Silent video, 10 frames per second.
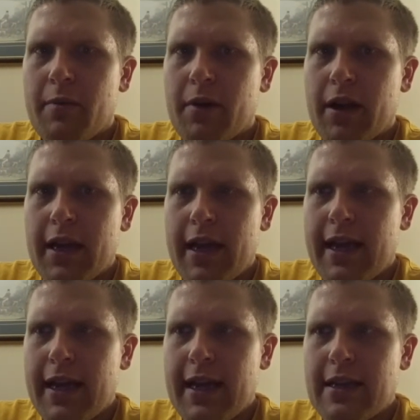but it
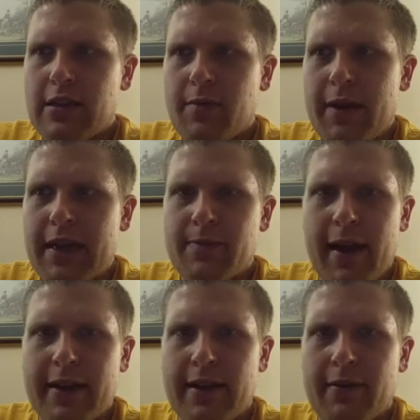is to be
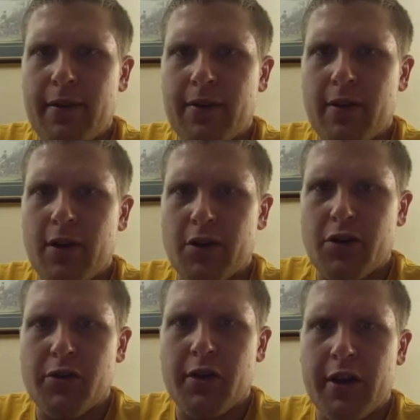expected with Australia.